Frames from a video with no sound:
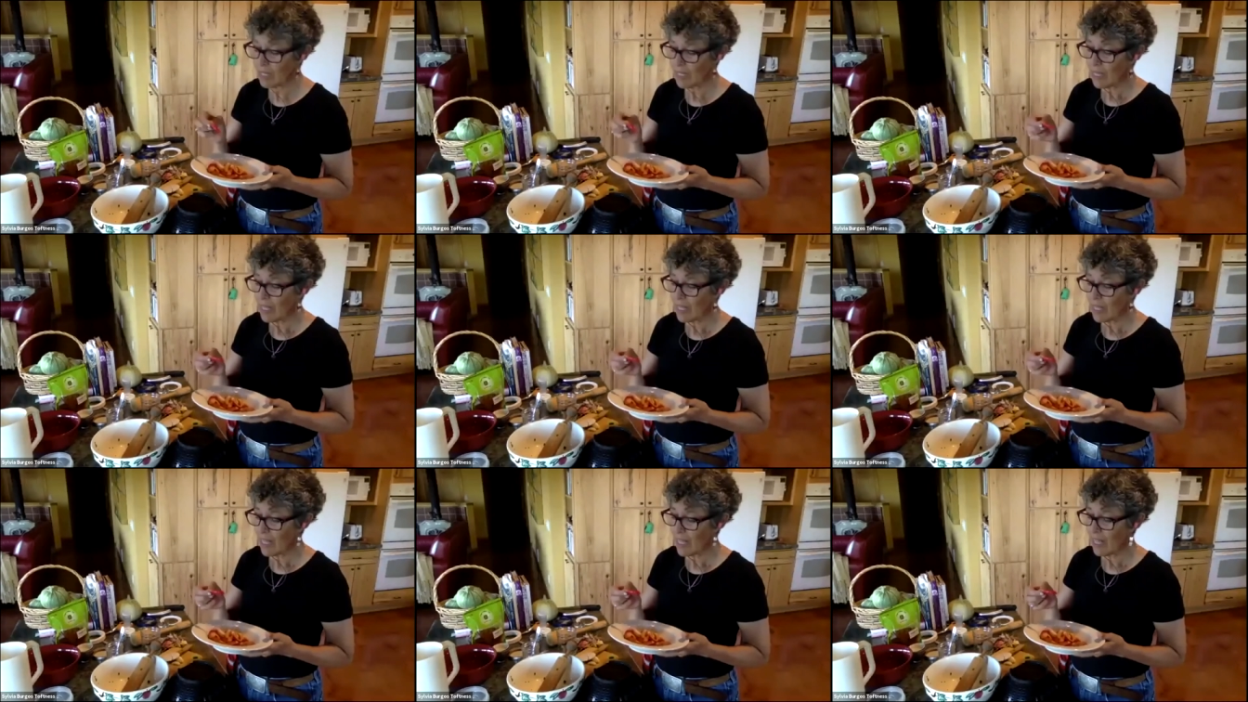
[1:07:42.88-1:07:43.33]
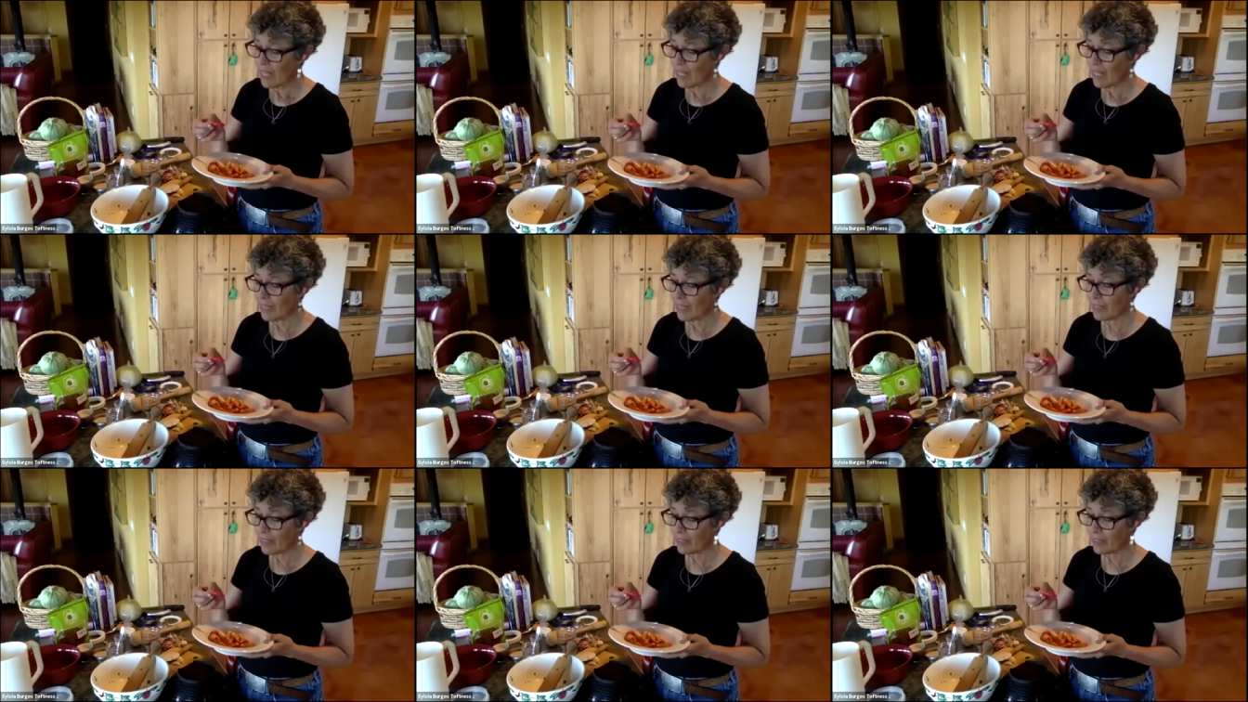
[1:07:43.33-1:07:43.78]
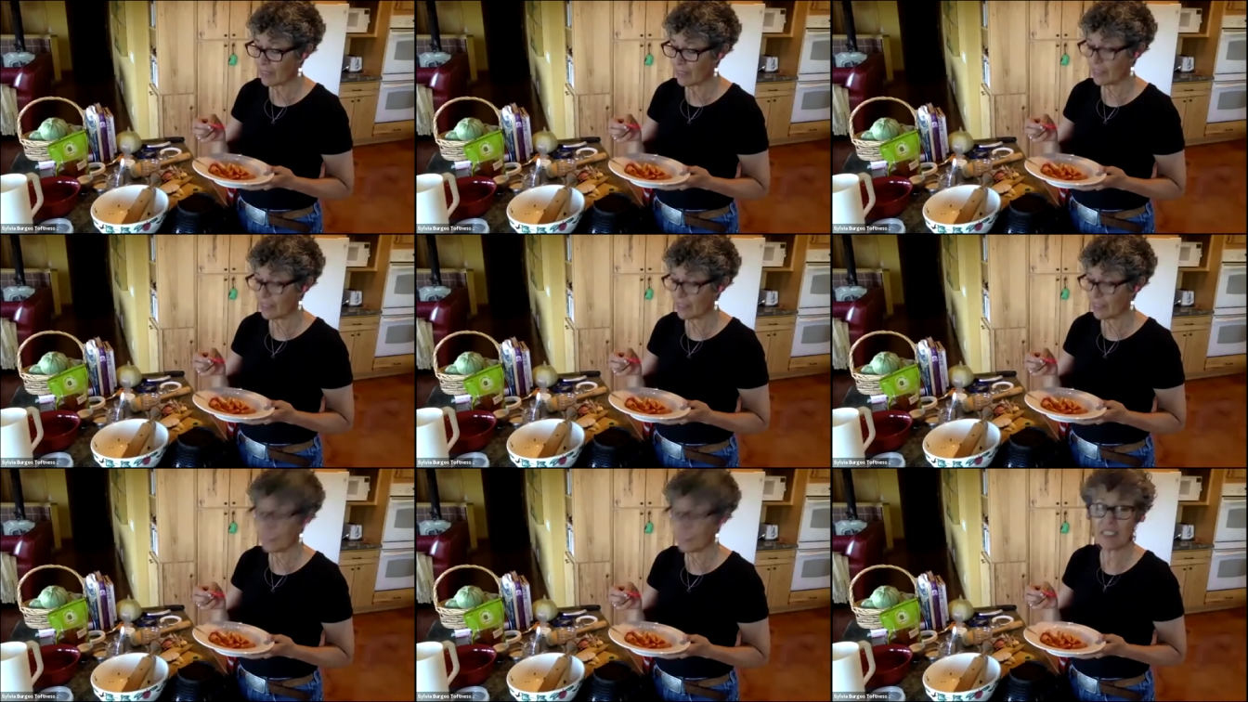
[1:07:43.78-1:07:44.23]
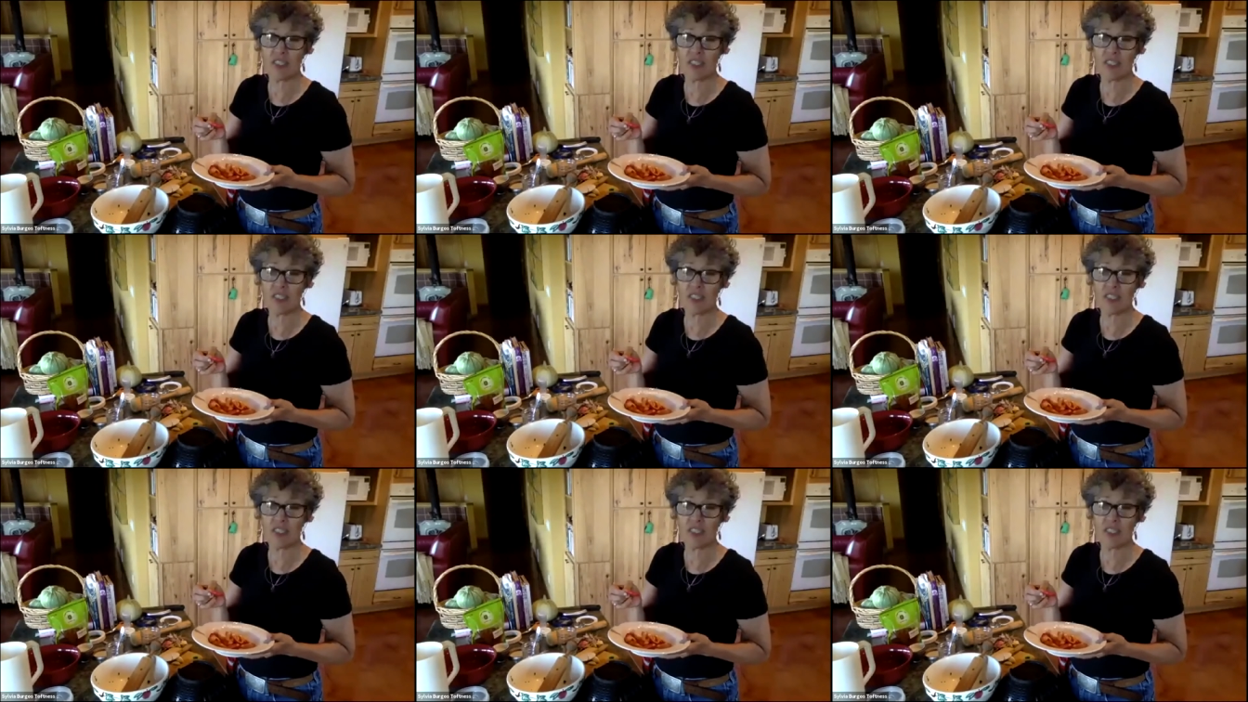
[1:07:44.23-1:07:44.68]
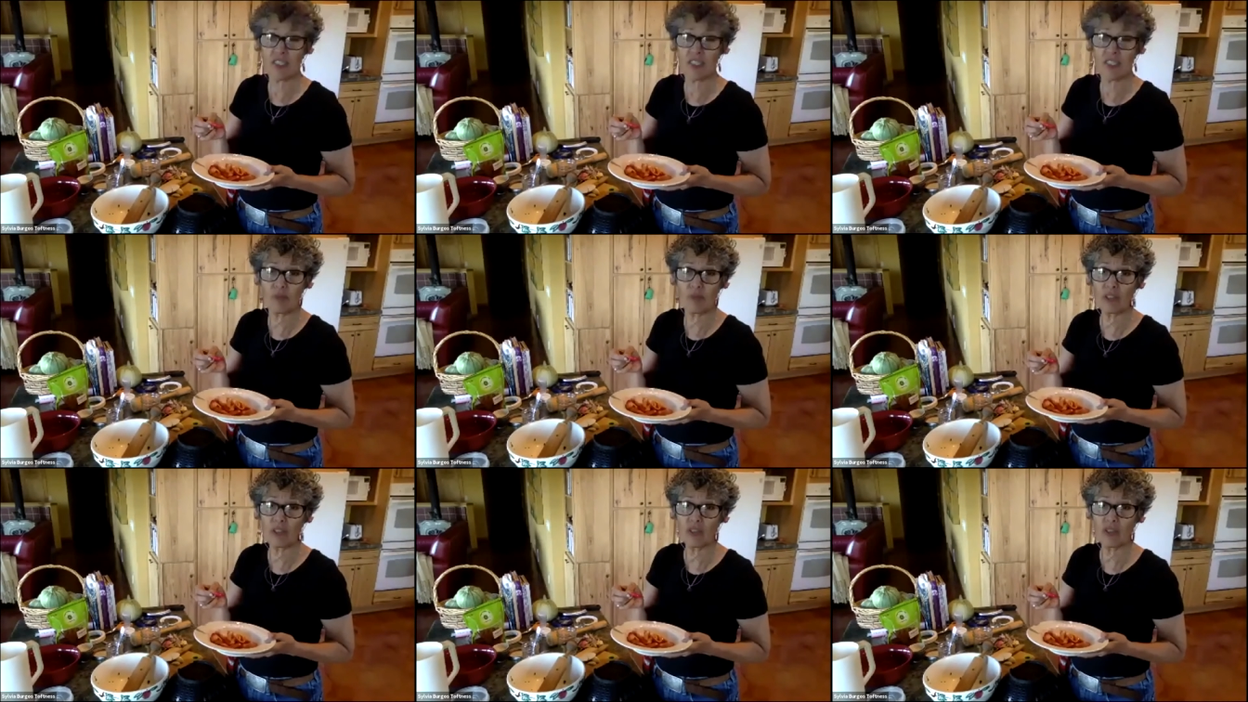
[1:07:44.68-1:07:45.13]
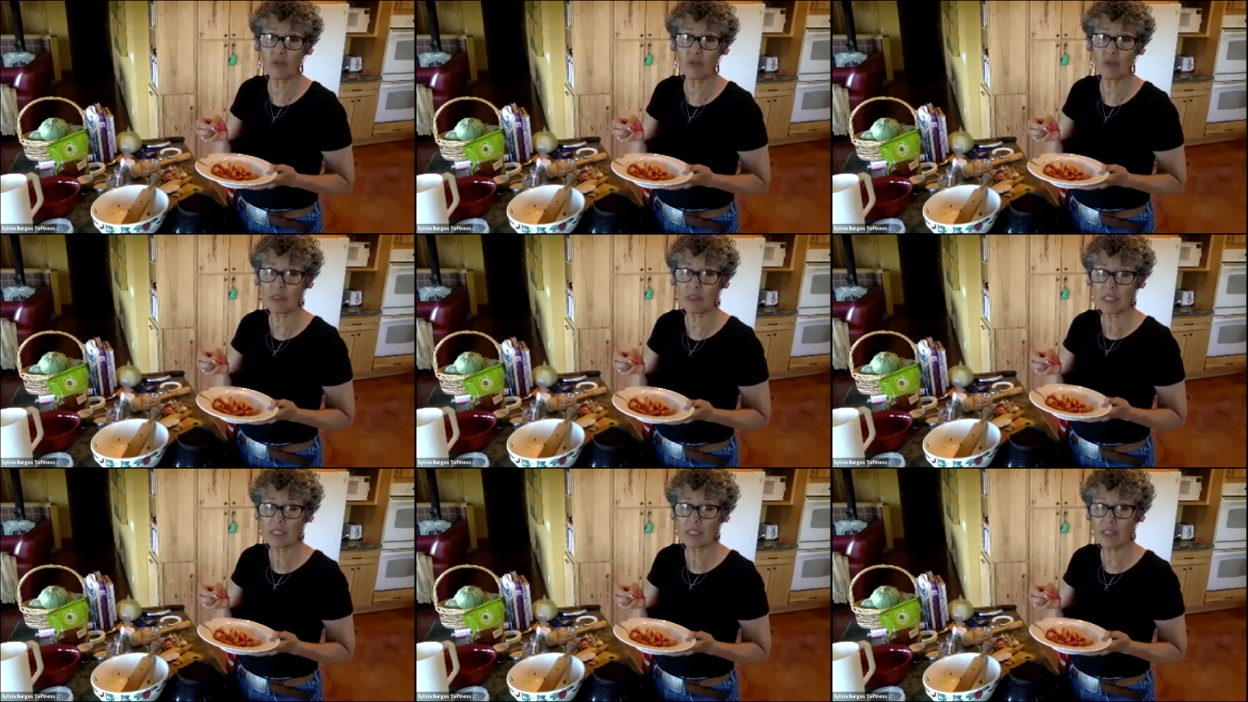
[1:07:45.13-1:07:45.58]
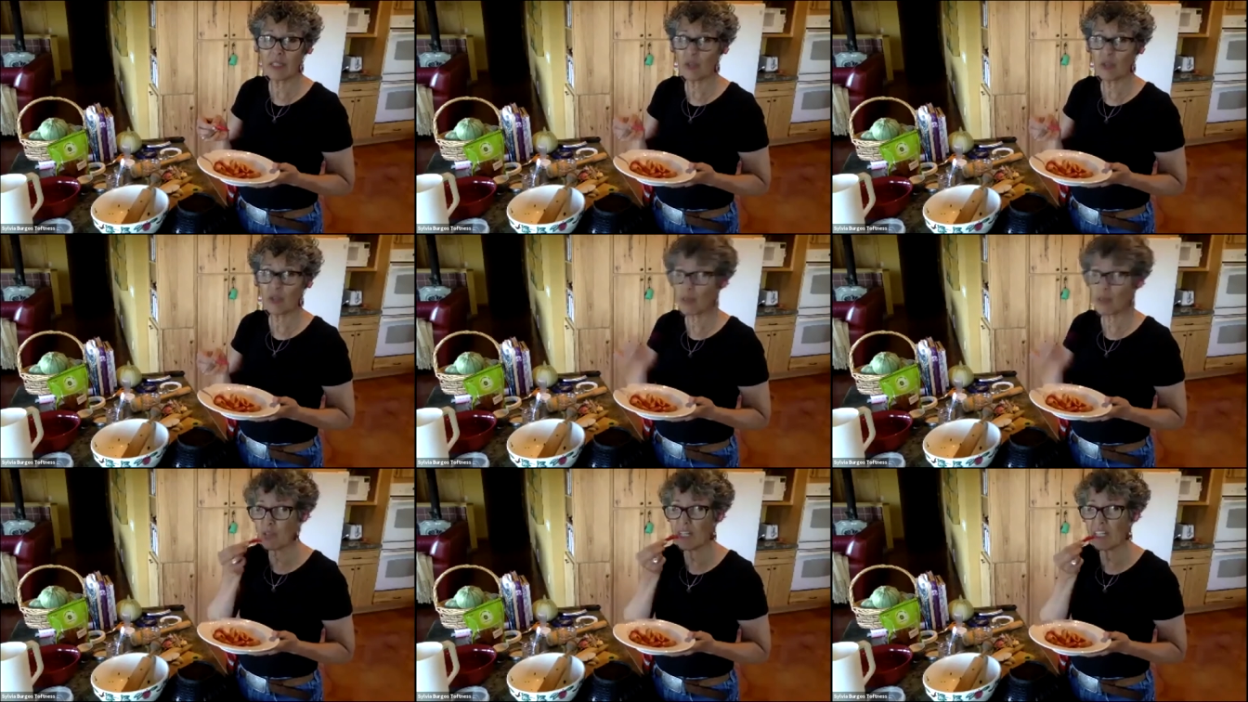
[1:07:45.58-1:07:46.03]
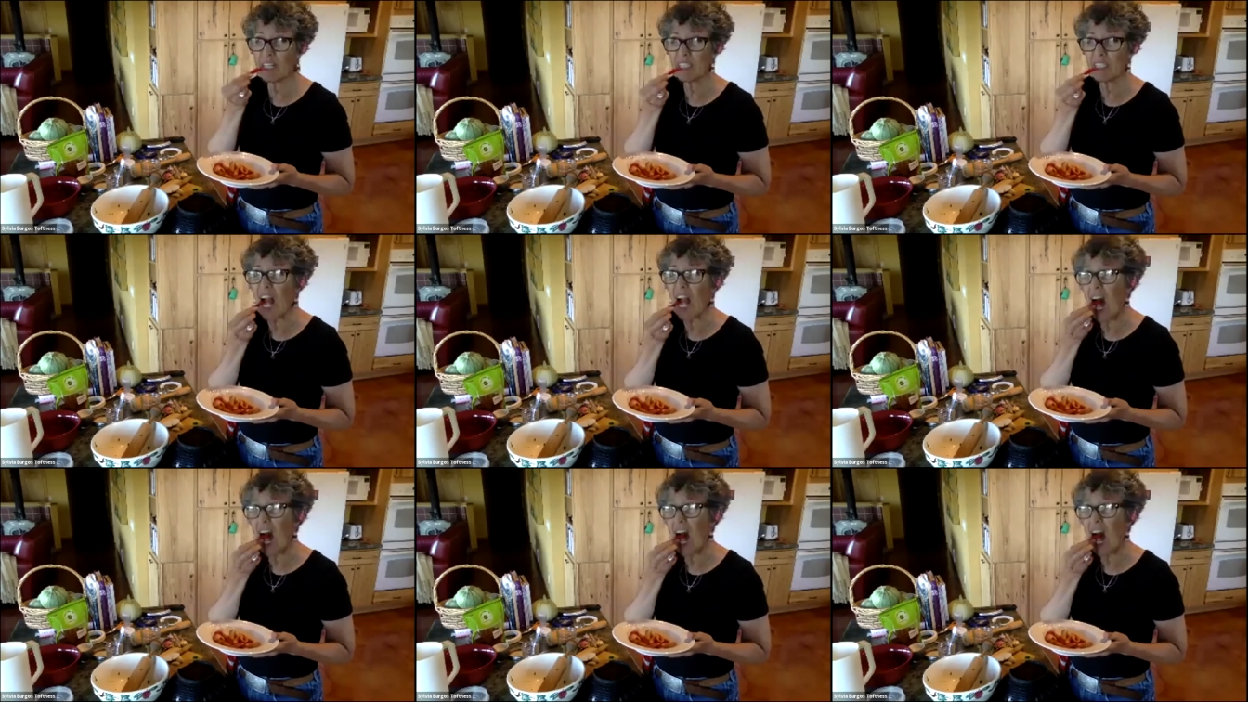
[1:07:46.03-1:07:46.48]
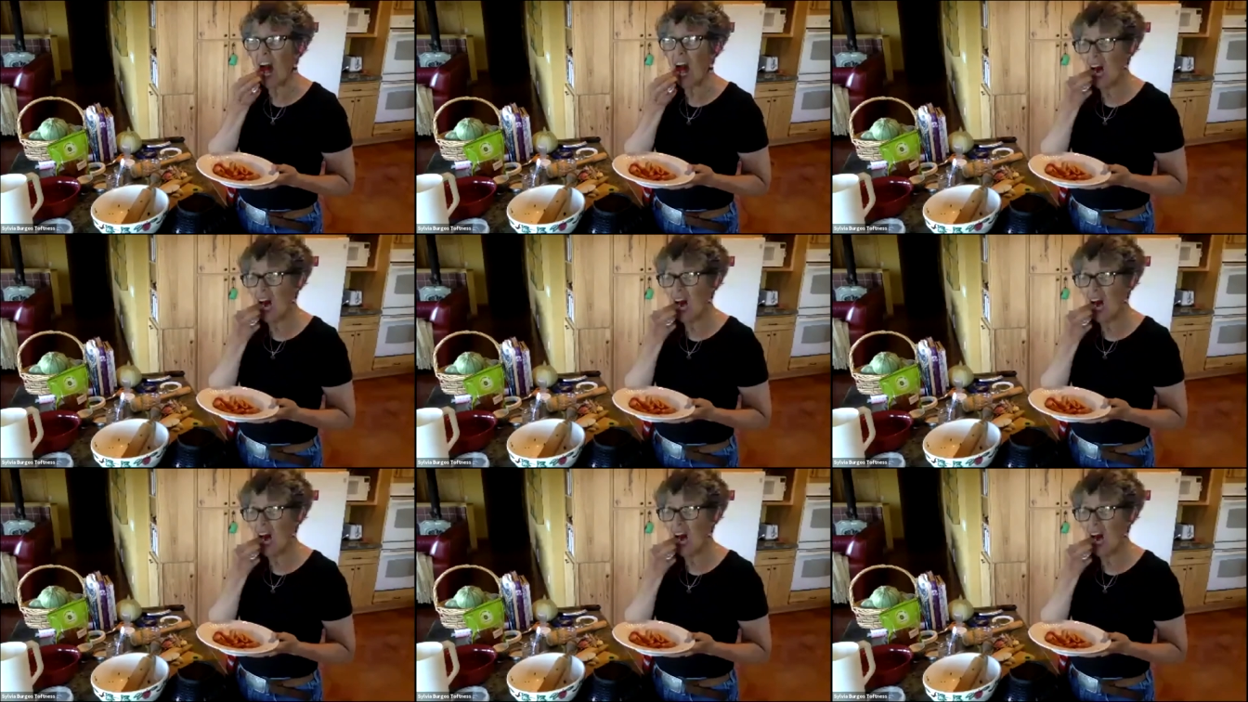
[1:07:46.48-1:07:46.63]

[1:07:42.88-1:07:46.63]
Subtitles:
and it needs to be consumed in 3 to 4 days.